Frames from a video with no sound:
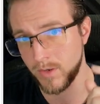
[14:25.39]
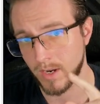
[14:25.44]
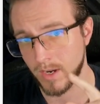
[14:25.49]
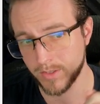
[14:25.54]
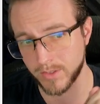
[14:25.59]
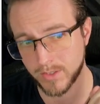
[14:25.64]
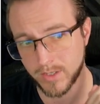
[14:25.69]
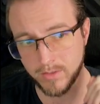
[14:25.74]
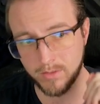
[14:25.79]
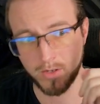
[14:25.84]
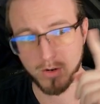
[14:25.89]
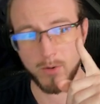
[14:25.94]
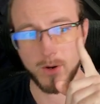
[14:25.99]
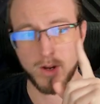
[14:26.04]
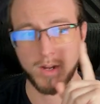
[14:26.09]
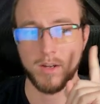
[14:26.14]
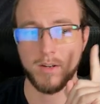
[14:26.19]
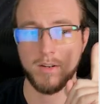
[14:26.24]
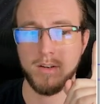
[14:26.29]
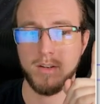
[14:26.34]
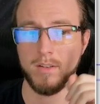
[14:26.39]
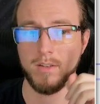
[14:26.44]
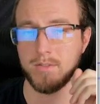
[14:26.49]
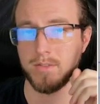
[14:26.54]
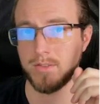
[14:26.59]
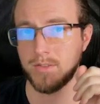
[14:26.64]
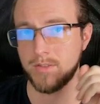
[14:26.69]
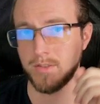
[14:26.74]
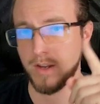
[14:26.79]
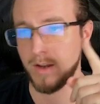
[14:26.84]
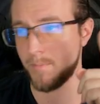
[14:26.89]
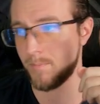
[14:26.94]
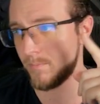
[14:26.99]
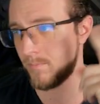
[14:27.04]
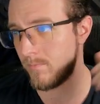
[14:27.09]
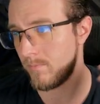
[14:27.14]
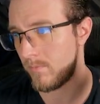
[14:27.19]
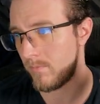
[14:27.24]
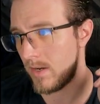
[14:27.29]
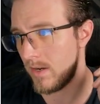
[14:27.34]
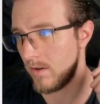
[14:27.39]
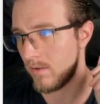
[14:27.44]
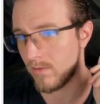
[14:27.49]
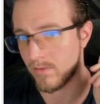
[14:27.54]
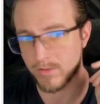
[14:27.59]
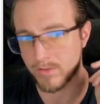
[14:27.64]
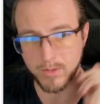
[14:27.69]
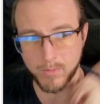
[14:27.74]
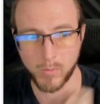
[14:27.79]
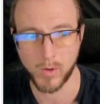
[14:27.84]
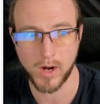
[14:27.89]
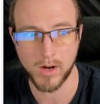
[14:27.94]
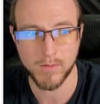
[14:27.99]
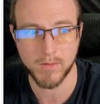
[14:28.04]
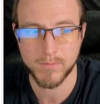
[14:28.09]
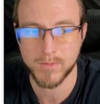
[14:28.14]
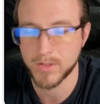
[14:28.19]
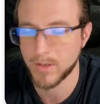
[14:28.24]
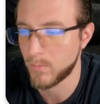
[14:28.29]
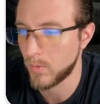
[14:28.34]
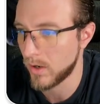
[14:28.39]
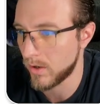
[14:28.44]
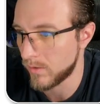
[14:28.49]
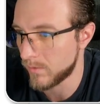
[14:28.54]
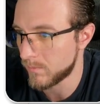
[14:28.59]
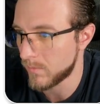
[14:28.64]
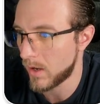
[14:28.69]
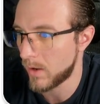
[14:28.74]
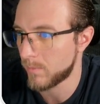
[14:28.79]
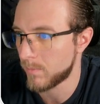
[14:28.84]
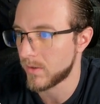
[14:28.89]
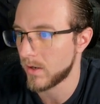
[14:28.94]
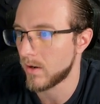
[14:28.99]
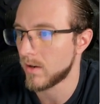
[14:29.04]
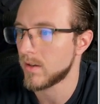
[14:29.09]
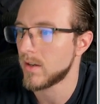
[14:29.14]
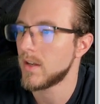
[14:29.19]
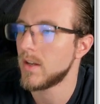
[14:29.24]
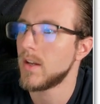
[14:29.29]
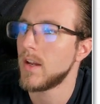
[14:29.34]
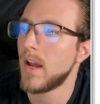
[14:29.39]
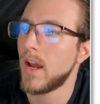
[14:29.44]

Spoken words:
You guys can go ahead. It's up here somewhere up there.